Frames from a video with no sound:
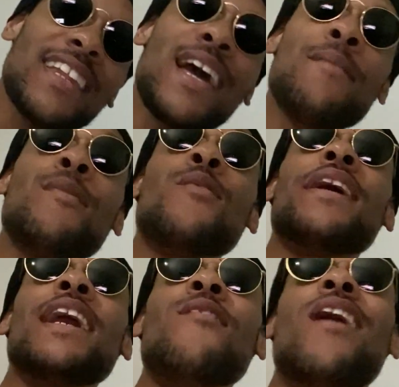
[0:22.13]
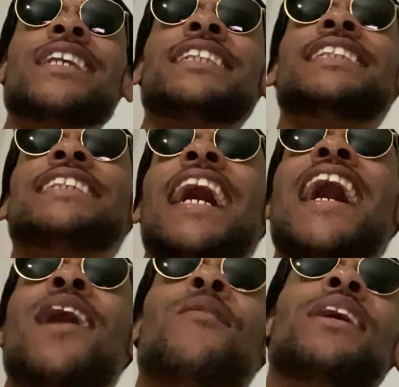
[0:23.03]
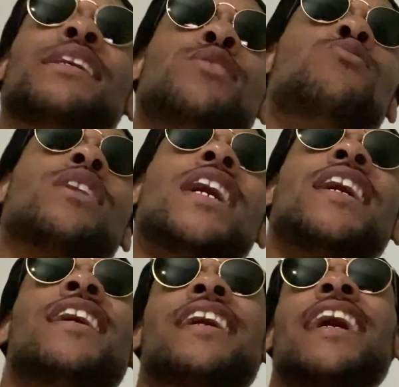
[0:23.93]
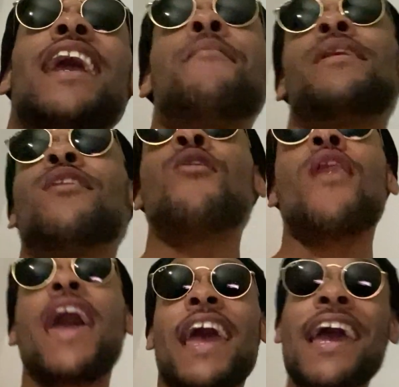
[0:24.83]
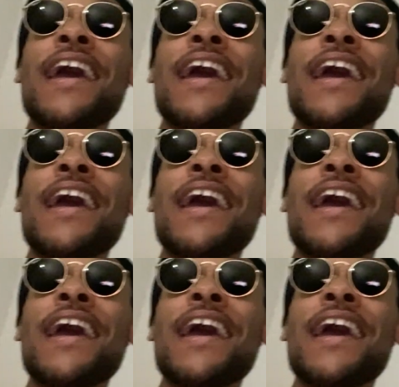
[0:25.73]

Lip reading: I'm over here watching this Iowa and UConn game and all that.